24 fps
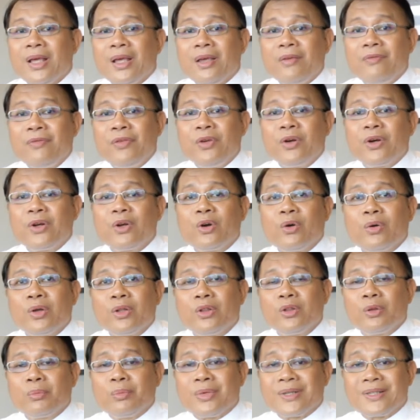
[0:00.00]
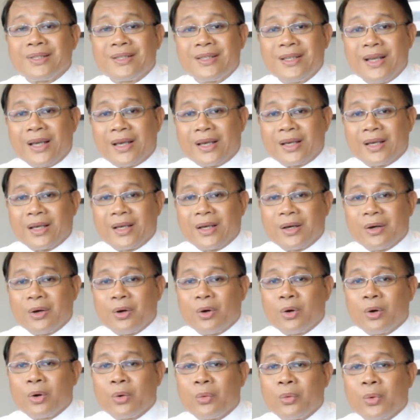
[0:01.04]
If you're going to be sick
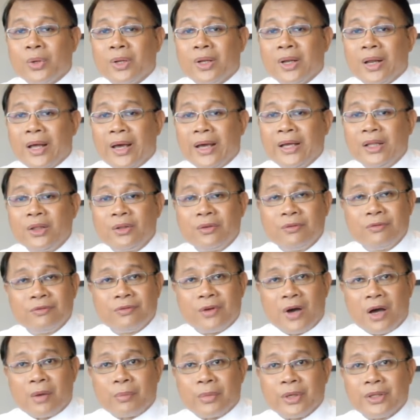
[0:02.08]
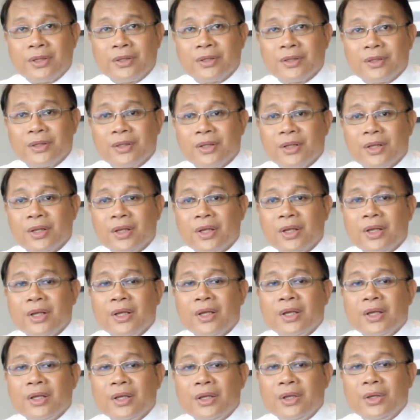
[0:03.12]
or would like to vomit,
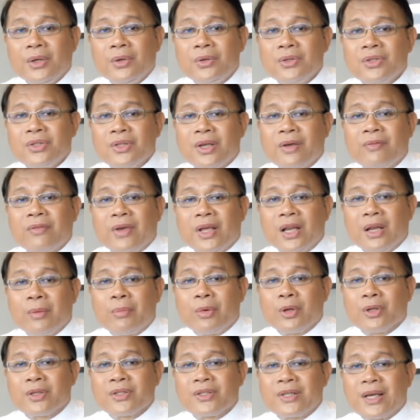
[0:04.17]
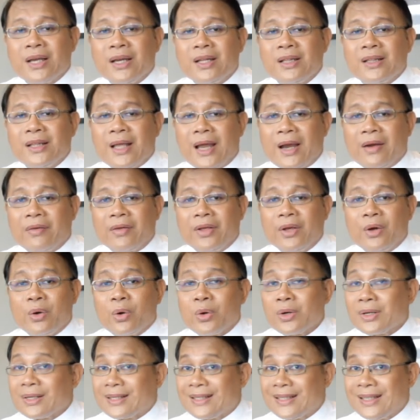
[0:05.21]
use available sanitary
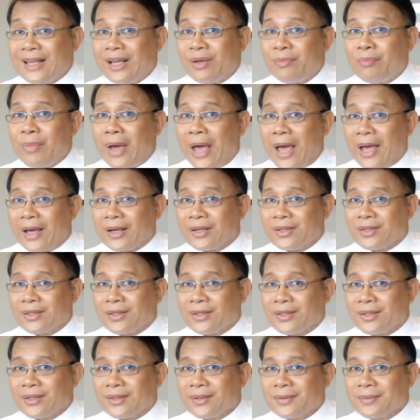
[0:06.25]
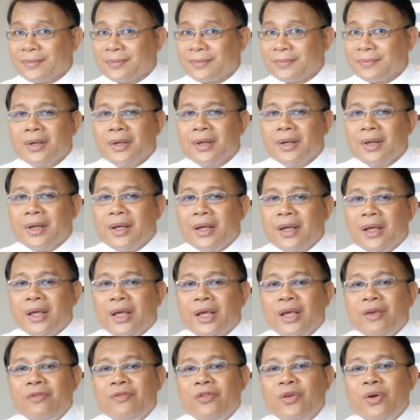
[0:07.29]
or sick bags.
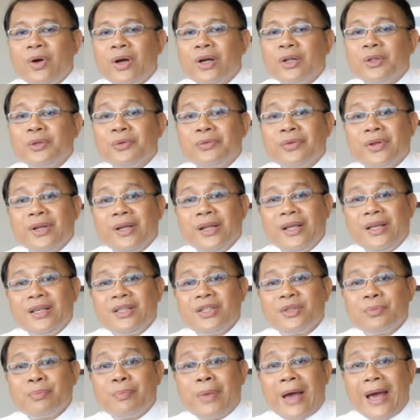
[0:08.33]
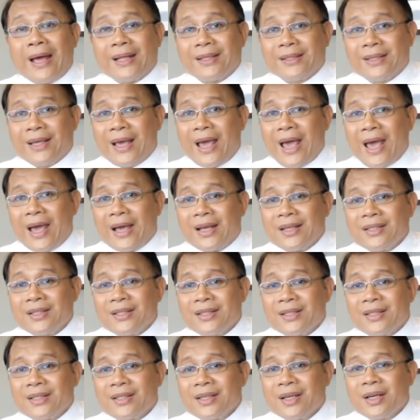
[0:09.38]
If you are to release bad
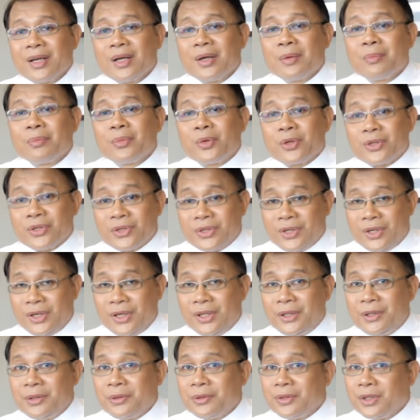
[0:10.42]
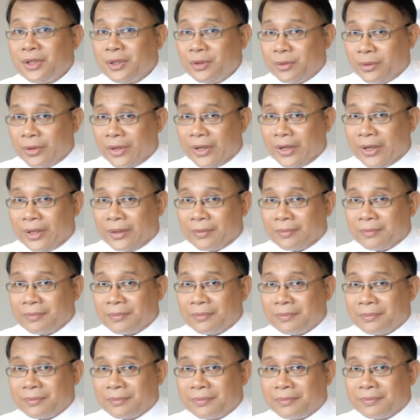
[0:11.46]
gas, proceed to the
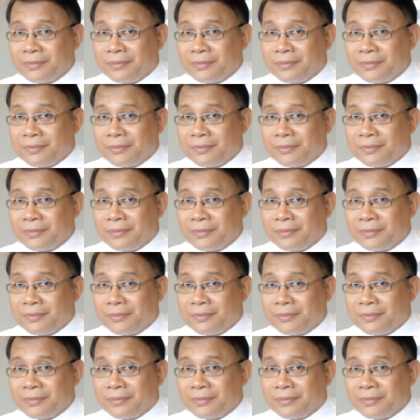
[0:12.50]
toilet.